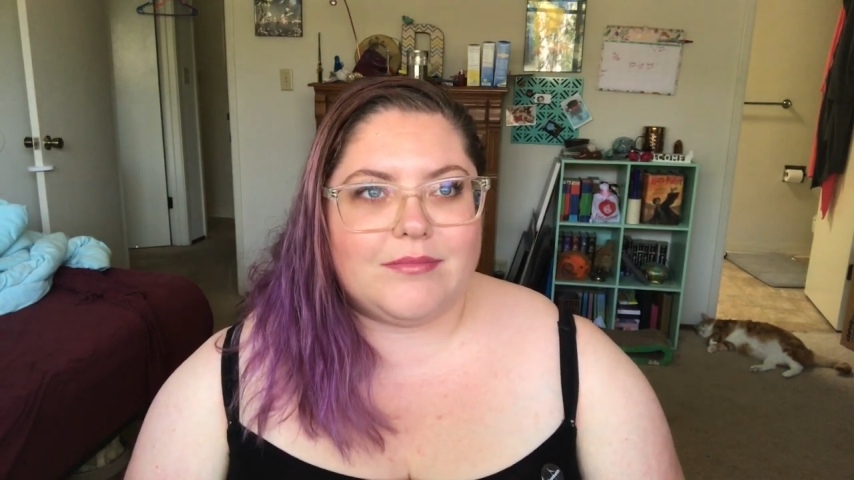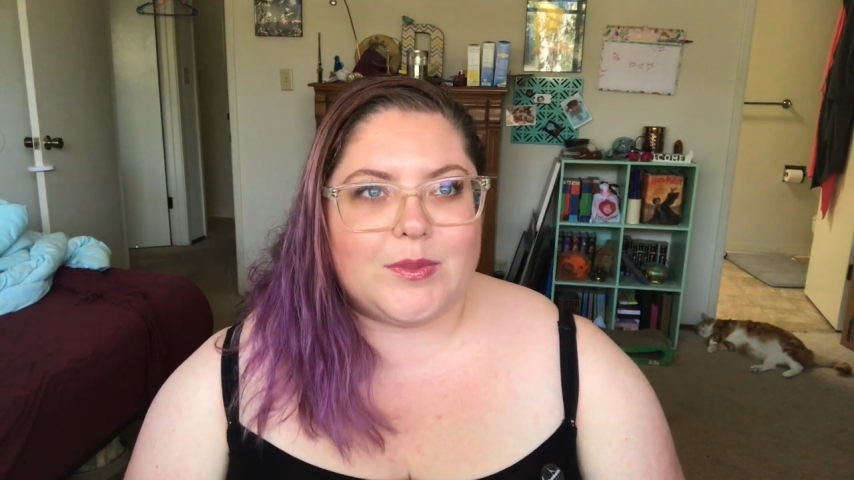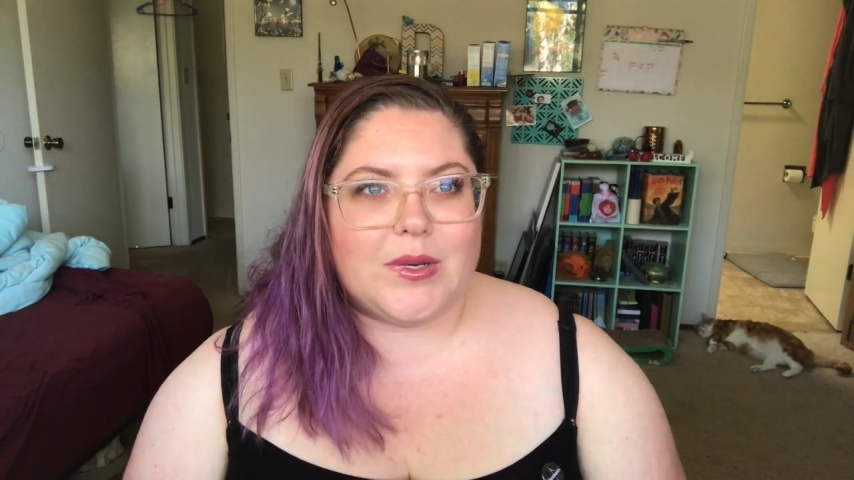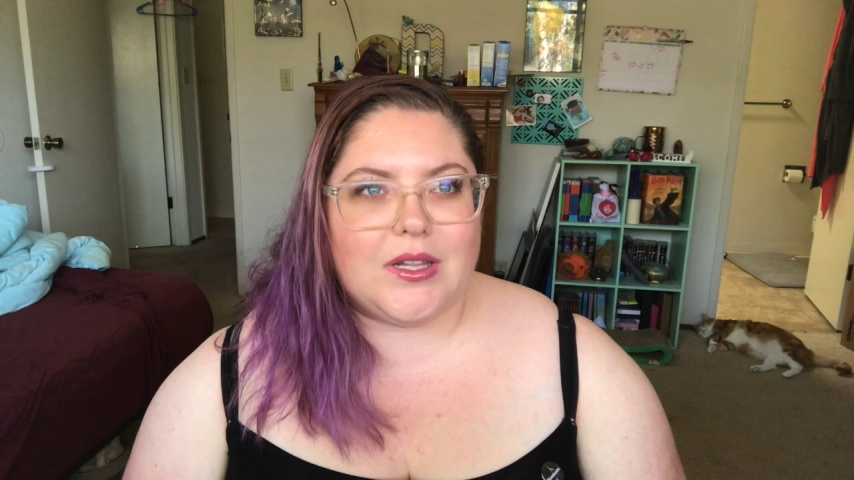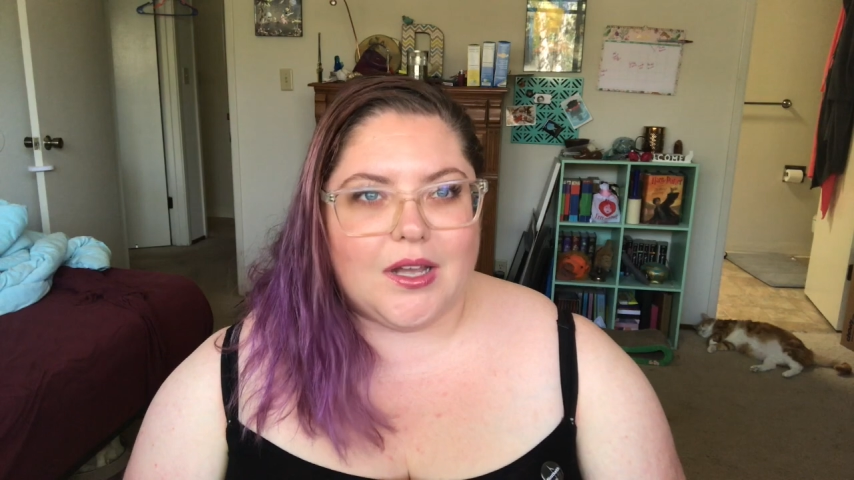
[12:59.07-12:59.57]

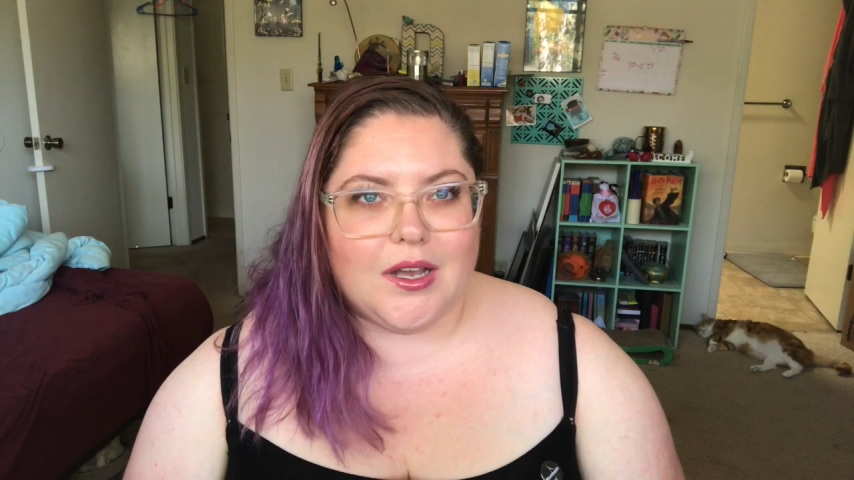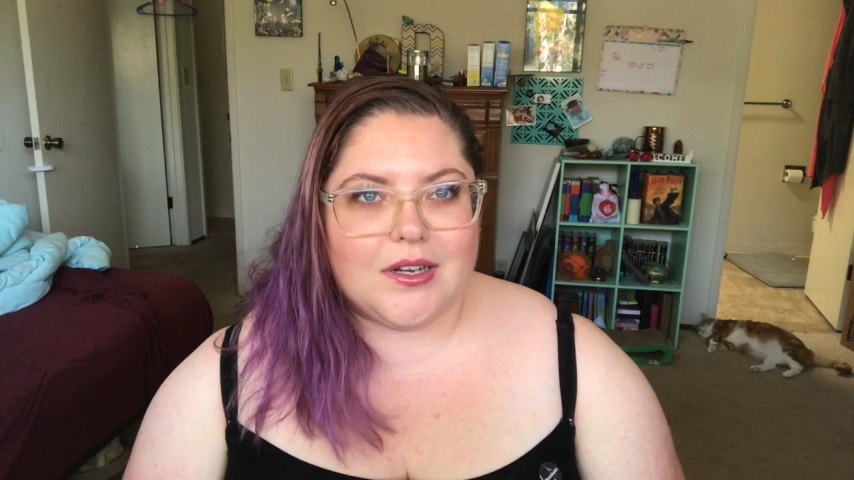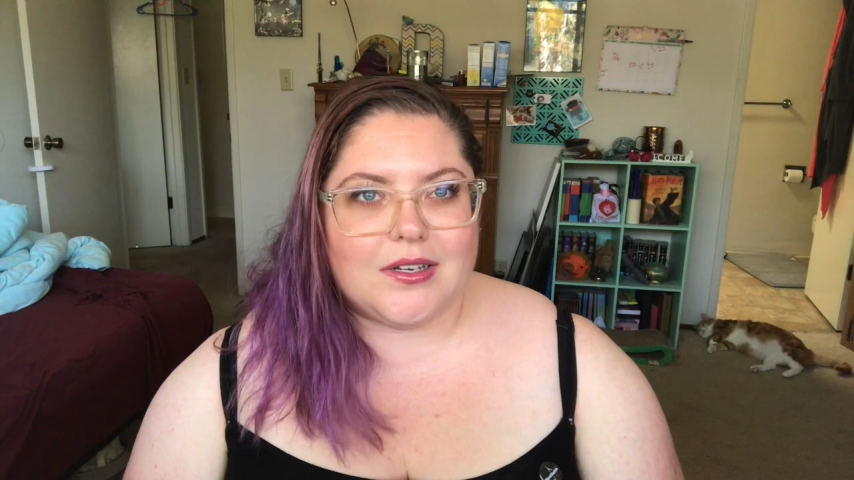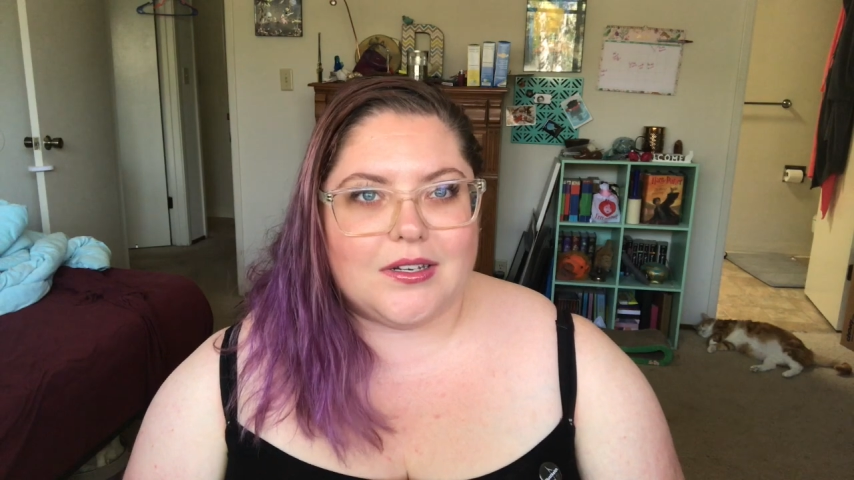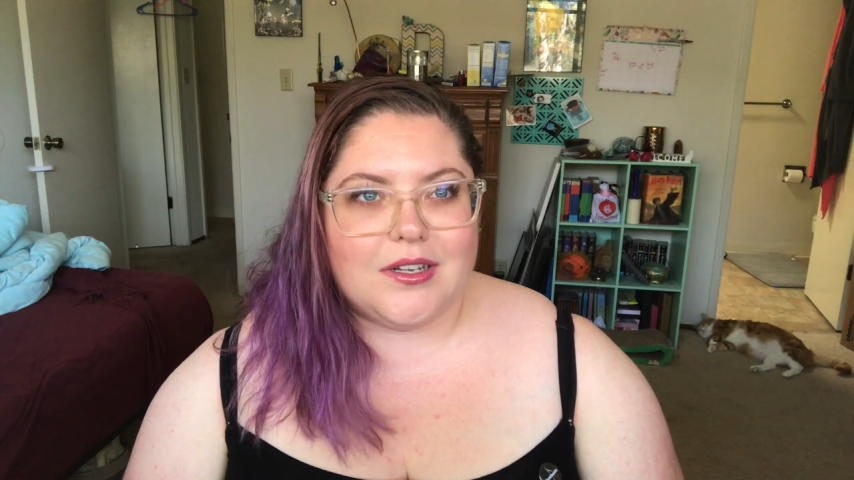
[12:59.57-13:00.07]
It's been a
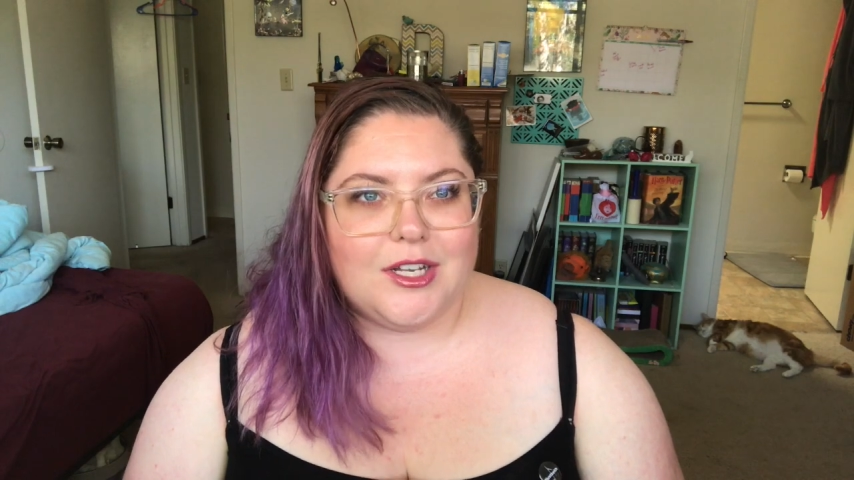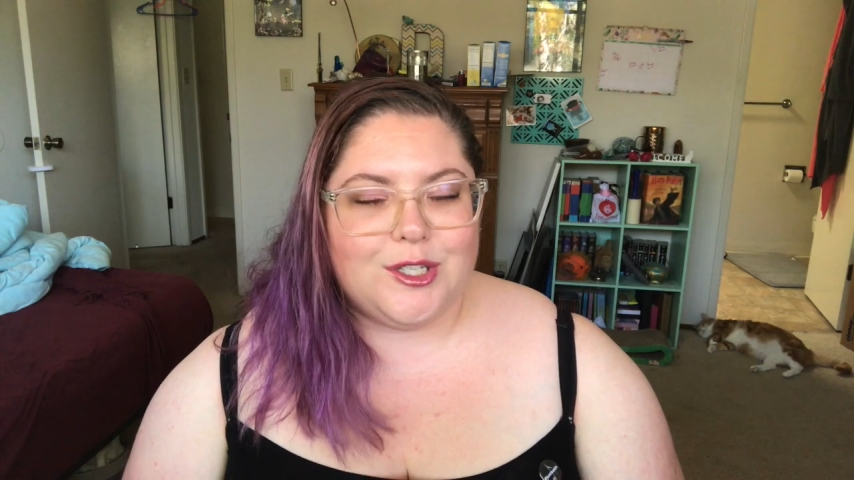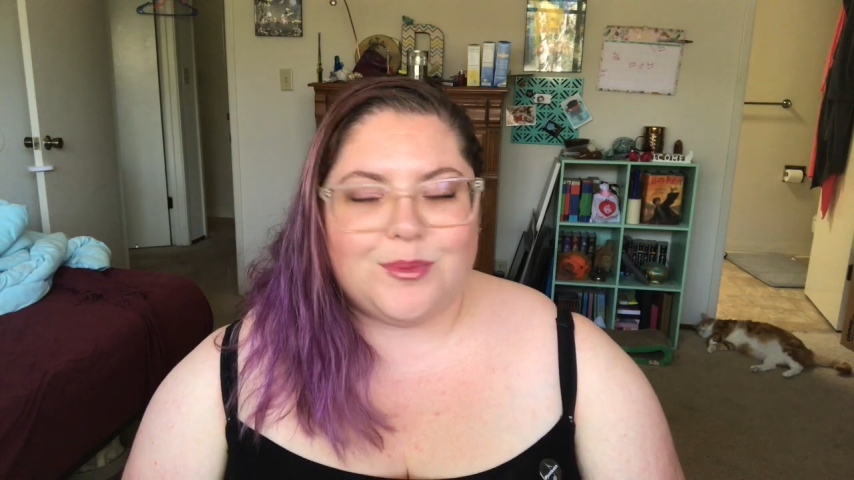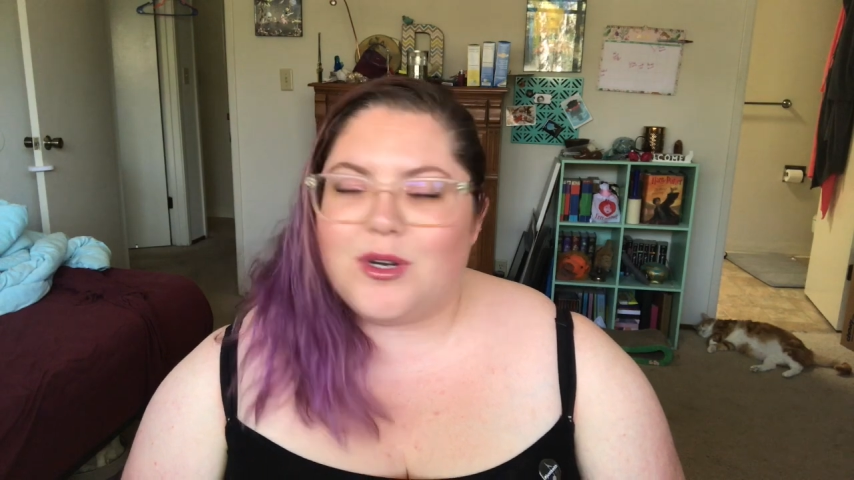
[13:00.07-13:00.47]
lot. It's